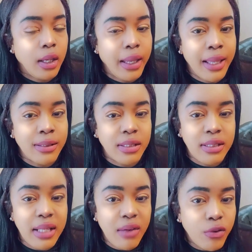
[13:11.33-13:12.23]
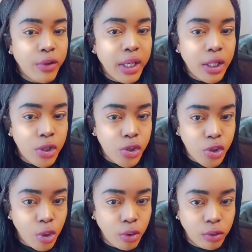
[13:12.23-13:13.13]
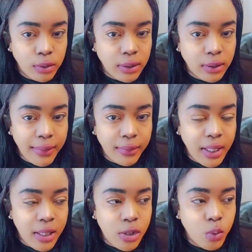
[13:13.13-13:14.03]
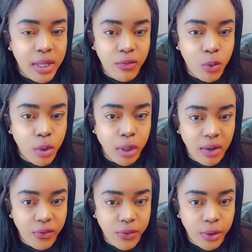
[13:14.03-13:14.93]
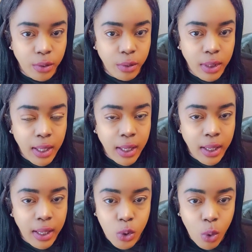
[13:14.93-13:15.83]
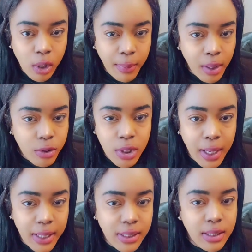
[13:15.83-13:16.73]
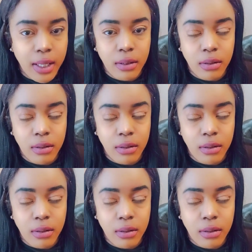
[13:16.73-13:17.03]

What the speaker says: It's never written in stone that things would never work out for you. It's all about your mindset.